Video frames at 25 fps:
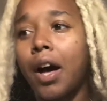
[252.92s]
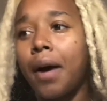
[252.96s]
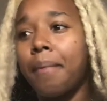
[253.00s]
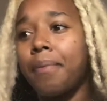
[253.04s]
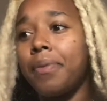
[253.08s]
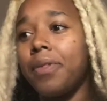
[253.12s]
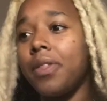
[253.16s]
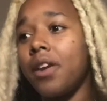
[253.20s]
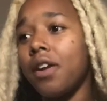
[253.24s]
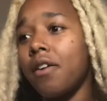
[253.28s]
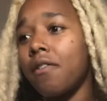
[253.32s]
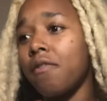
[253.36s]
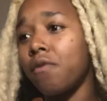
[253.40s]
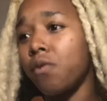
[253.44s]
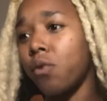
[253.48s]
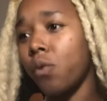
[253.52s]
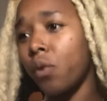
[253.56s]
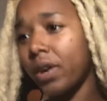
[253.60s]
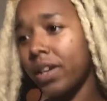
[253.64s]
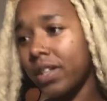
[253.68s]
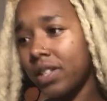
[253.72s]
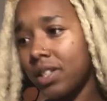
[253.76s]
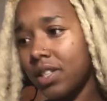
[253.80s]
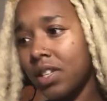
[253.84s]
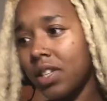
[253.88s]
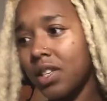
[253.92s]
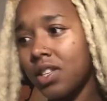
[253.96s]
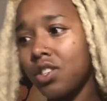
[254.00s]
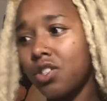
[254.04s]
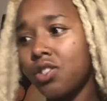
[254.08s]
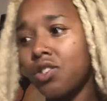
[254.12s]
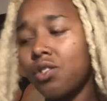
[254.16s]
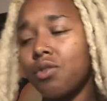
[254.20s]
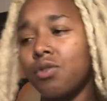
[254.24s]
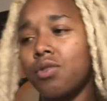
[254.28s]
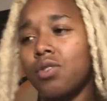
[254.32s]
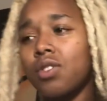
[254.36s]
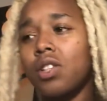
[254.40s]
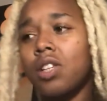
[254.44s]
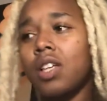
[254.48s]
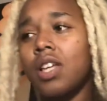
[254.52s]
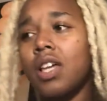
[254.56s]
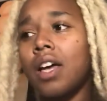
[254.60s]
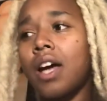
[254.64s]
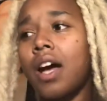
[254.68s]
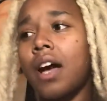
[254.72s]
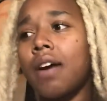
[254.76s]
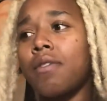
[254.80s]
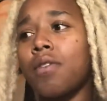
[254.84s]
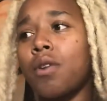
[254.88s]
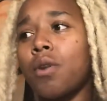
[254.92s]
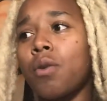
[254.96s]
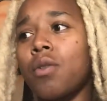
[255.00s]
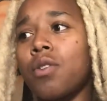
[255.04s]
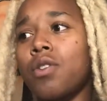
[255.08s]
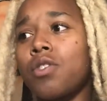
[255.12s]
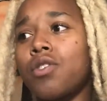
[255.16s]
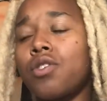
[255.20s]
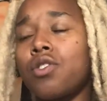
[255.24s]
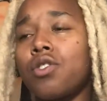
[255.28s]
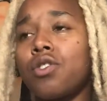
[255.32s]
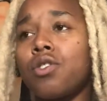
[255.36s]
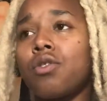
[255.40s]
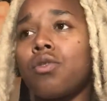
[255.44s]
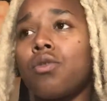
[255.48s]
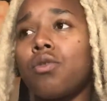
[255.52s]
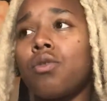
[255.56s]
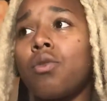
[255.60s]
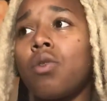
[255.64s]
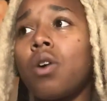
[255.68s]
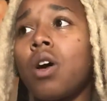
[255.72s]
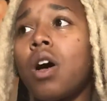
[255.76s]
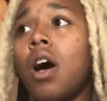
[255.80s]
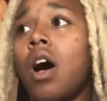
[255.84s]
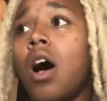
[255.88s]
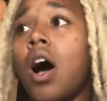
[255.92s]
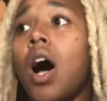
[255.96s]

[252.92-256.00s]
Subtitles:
Their voices usually I notice too.